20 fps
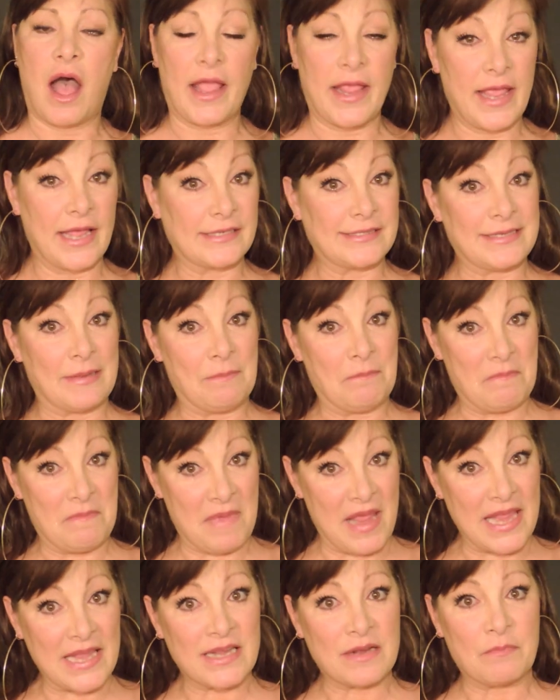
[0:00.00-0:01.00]
I had to
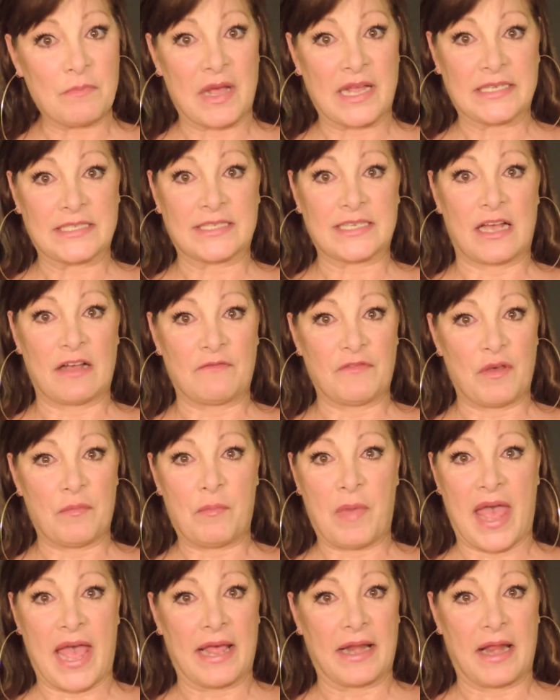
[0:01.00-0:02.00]
make myself a
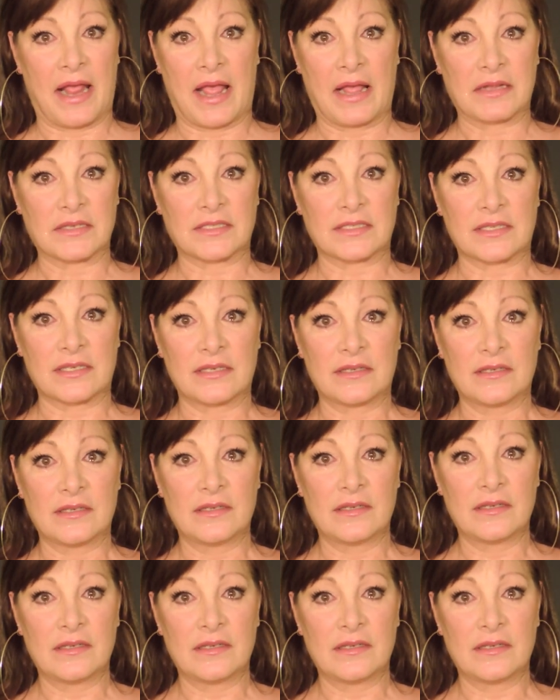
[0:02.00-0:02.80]
badass.